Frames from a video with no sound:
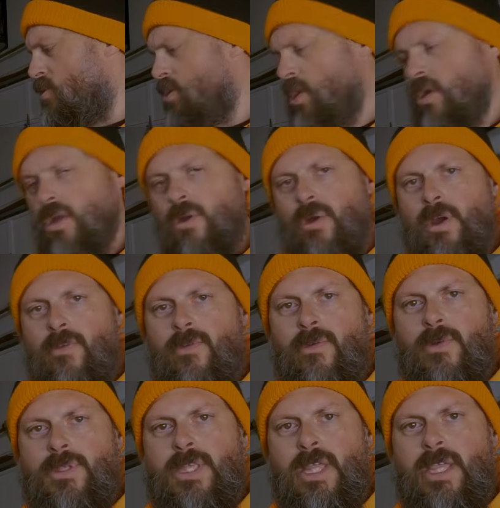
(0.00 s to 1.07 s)
which I'll go over
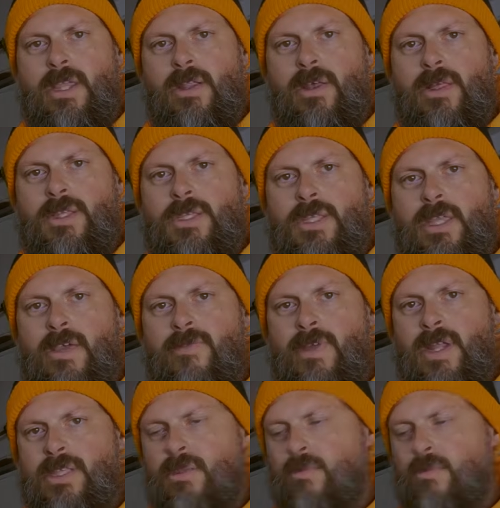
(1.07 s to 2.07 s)
once I get all that stuff. I got